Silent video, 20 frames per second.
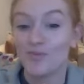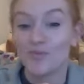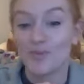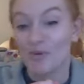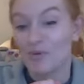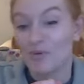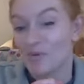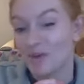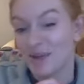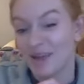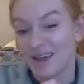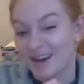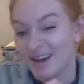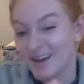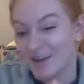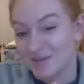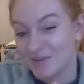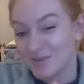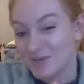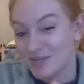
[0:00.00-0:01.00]
probably
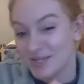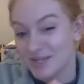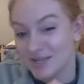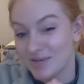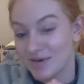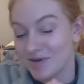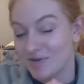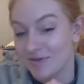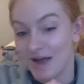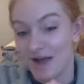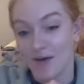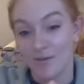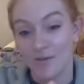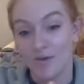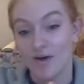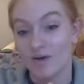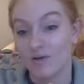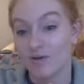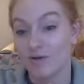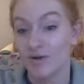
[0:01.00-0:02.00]
getting placebo effect,
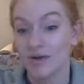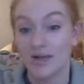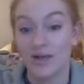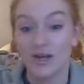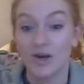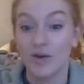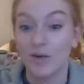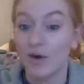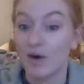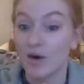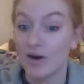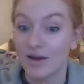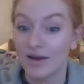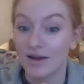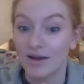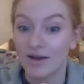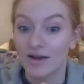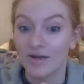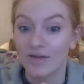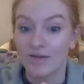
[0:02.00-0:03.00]
well, you know what?
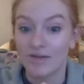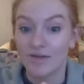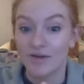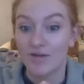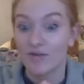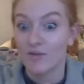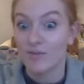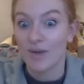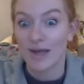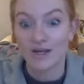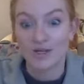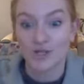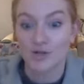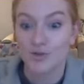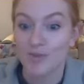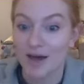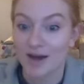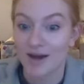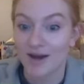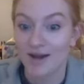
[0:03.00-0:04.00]
If it makes you
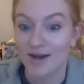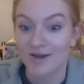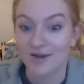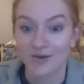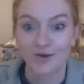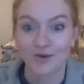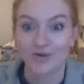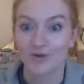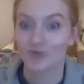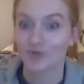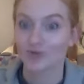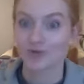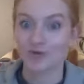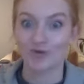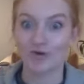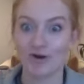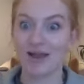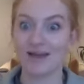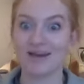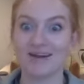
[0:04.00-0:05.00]
better,
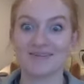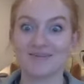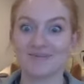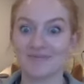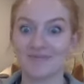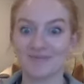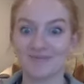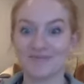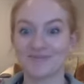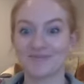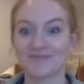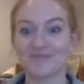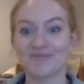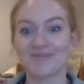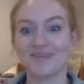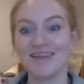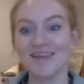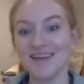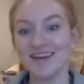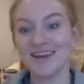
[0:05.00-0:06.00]
great.
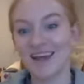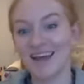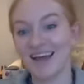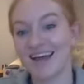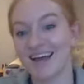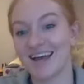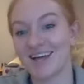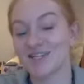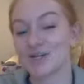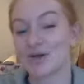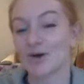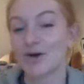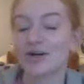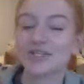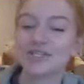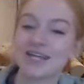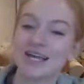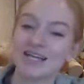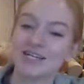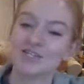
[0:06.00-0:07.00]
Like, as long
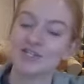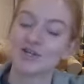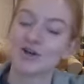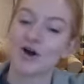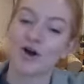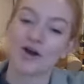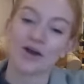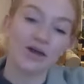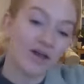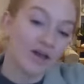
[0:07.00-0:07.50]
as it's not